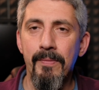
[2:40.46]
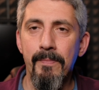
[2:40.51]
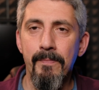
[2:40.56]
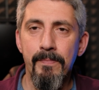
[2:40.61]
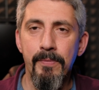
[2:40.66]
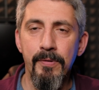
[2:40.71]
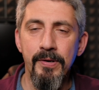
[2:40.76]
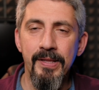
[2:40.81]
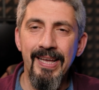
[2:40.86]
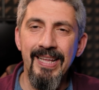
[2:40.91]

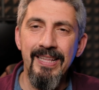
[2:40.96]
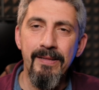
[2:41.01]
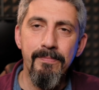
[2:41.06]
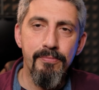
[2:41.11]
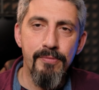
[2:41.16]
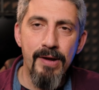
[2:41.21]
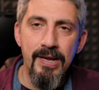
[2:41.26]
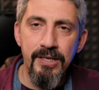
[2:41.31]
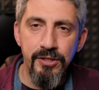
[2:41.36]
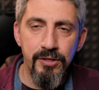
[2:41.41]
putting any
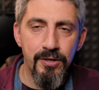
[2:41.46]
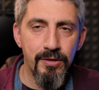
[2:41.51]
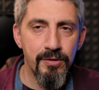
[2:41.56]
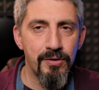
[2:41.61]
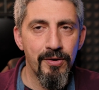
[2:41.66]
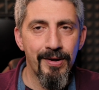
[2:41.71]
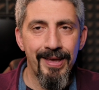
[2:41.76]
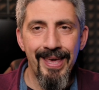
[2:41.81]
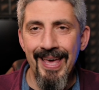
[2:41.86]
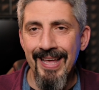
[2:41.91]
pressure on
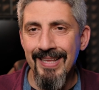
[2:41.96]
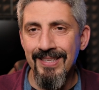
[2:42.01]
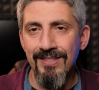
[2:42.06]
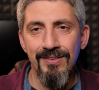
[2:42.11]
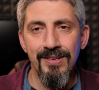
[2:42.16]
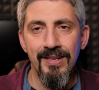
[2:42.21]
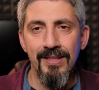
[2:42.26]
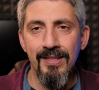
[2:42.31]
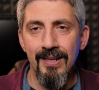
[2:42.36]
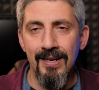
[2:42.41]
your hands or
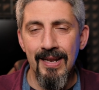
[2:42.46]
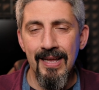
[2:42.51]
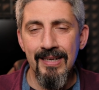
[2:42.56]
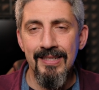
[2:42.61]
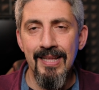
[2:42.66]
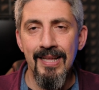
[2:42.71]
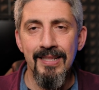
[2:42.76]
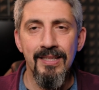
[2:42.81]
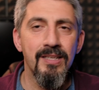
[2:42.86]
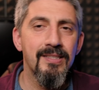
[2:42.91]
anything like
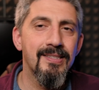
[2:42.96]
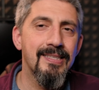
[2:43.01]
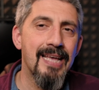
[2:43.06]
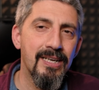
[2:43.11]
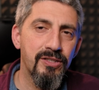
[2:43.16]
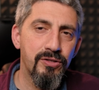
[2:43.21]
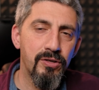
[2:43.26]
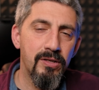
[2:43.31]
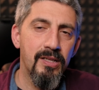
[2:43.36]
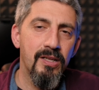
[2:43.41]
that. It's
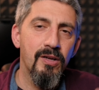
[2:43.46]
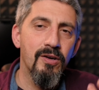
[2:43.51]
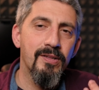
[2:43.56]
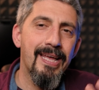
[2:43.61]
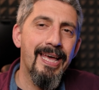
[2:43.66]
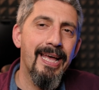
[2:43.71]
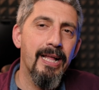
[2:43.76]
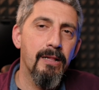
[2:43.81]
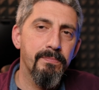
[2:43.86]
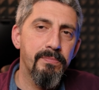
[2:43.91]
actually going to
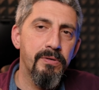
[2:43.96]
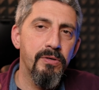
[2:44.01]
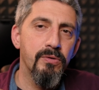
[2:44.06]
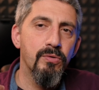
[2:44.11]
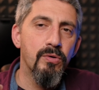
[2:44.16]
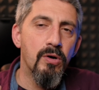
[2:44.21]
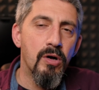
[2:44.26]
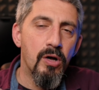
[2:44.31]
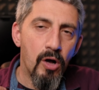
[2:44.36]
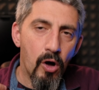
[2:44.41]
help
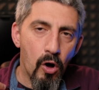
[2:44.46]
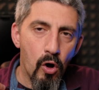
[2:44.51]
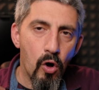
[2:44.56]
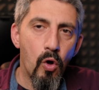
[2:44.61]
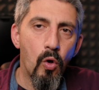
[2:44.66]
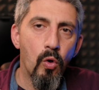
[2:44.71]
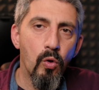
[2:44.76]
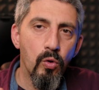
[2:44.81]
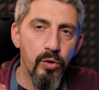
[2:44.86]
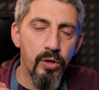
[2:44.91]
you
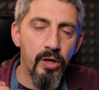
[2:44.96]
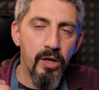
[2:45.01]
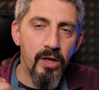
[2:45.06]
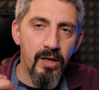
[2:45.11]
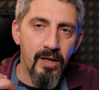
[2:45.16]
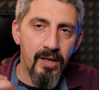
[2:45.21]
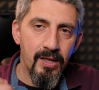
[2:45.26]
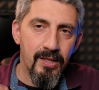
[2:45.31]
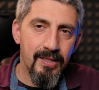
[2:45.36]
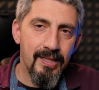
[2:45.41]
hold
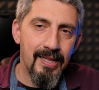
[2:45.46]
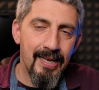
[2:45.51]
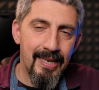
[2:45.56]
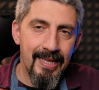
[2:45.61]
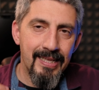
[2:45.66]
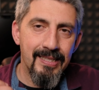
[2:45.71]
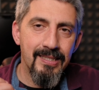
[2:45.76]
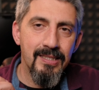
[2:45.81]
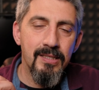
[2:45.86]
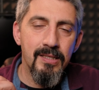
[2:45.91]
the
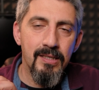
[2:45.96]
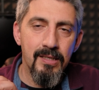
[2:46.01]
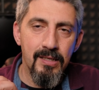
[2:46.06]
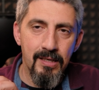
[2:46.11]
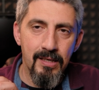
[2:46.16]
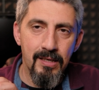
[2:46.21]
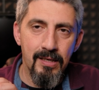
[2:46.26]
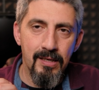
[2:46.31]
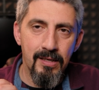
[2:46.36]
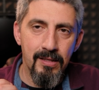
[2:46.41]
lens
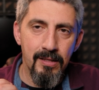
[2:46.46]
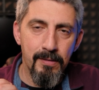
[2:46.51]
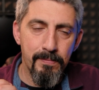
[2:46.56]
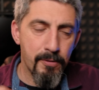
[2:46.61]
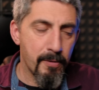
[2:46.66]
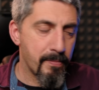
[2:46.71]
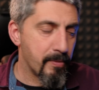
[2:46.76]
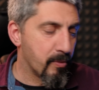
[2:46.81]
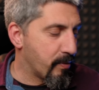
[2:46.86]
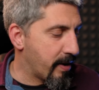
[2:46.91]
the
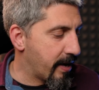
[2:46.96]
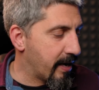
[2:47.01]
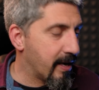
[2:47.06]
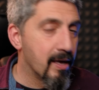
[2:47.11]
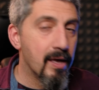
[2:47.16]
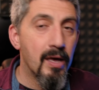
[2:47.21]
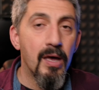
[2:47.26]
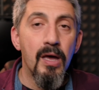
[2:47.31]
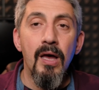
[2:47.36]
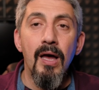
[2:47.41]
proper way.
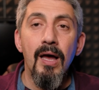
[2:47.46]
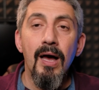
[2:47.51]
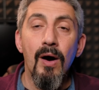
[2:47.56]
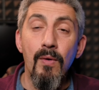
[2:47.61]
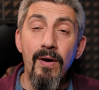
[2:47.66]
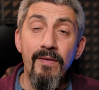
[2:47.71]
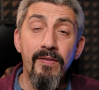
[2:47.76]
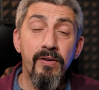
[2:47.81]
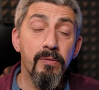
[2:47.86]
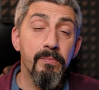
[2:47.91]

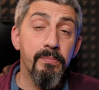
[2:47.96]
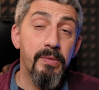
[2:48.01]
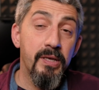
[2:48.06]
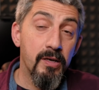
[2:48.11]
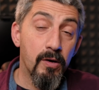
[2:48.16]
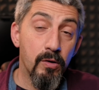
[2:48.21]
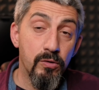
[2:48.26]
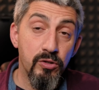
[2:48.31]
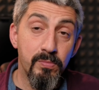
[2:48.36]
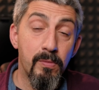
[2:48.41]
However,
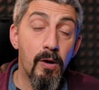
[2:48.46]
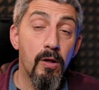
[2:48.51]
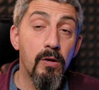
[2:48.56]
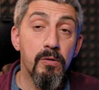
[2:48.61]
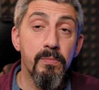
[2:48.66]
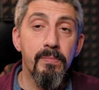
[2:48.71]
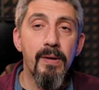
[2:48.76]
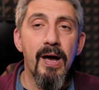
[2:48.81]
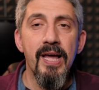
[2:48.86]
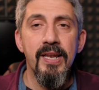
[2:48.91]
on smaller
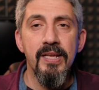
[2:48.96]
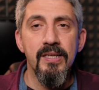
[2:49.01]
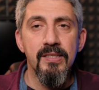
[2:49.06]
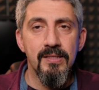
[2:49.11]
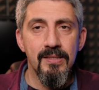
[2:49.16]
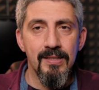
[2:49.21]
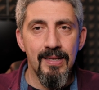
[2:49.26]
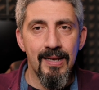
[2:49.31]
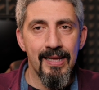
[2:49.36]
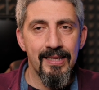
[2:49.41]

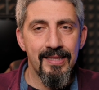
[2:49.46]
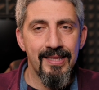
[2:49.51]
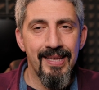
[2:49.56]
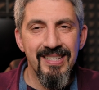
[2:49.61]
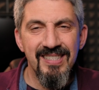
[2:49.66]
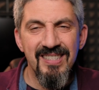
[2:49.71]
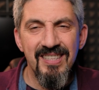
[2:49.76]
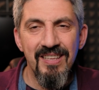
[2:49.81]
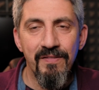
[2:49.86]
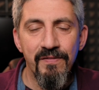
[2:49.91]
bodies like the
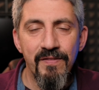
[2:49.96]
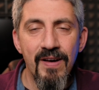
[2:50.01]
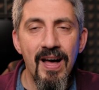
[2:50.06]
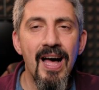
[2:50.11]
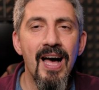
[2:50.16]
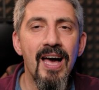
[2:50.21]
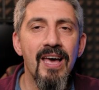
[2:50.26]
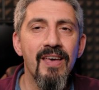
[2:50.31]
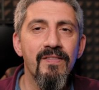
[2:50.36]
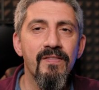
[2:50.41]

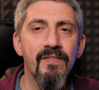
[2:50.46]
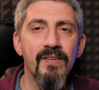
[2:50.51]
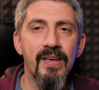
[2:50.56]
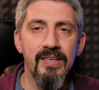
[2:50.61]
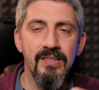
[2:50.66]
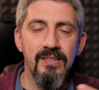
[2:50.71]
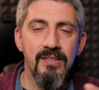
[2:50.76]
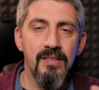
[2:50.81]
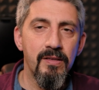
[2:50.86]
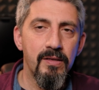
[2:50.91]
XT5,
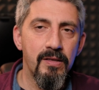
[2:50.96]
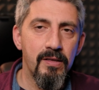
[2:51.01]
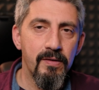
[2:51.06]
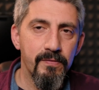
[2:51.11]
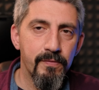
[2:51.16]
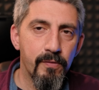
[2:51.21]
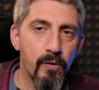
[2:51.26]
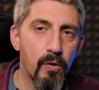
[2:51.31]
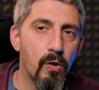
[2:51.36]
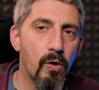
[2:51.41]

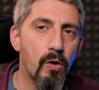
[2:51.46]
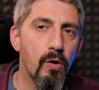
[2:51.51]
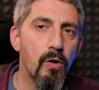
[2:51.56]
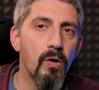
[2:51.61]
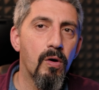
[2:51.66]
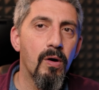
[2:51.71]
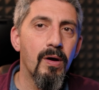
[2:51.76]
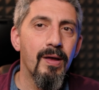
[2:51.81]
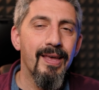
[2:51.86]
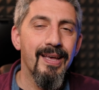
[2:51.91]

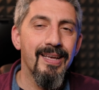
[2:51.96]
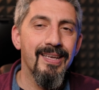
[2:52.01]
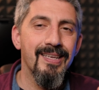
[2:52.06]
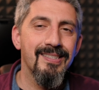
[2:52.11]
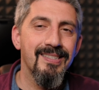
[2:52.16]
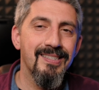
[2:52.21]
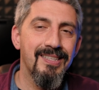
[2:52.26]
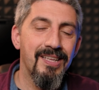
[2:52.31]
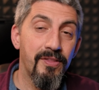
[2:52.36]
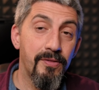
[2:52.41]
XT4,
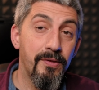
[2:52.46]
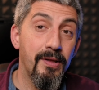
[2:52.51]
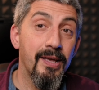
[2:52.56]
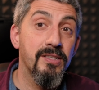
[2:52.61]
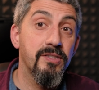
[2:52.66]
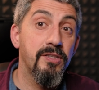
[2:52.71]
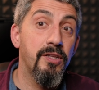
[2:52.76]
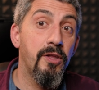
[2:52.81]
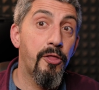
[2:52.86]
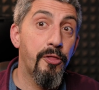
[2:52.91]

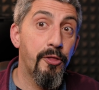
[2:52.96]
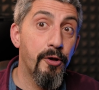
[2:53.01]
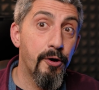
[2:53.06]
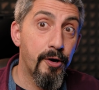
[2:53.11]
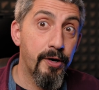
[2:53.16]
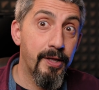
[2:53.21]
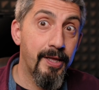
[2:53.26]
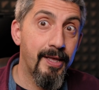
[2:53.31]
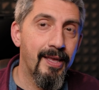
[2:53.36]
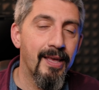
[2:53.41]
XT3,
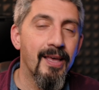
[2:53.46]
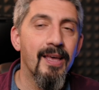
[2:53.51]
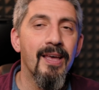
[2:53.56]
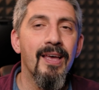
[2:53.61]
XT30,